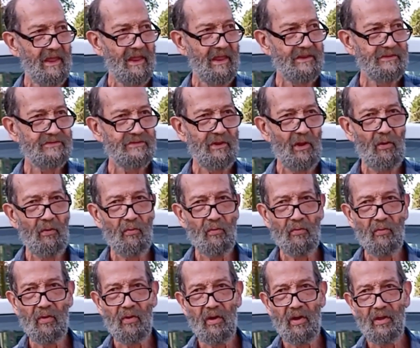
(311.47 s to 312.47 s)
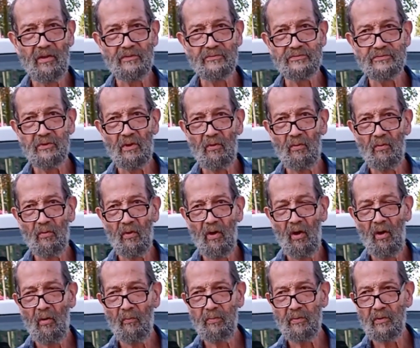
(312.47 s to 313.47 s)
and so
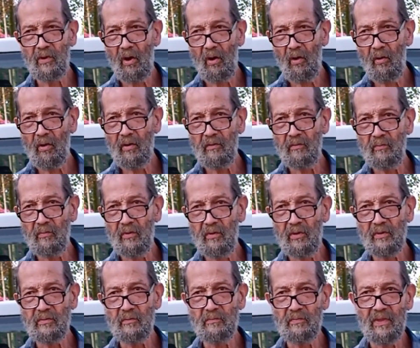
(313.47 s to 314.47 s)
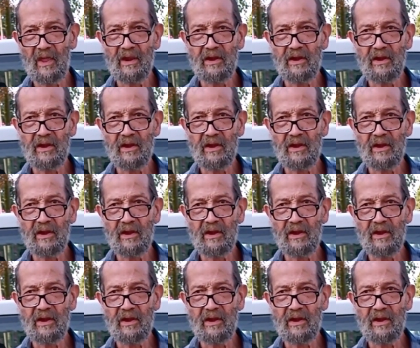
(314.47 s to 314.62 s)
open-hearted with them.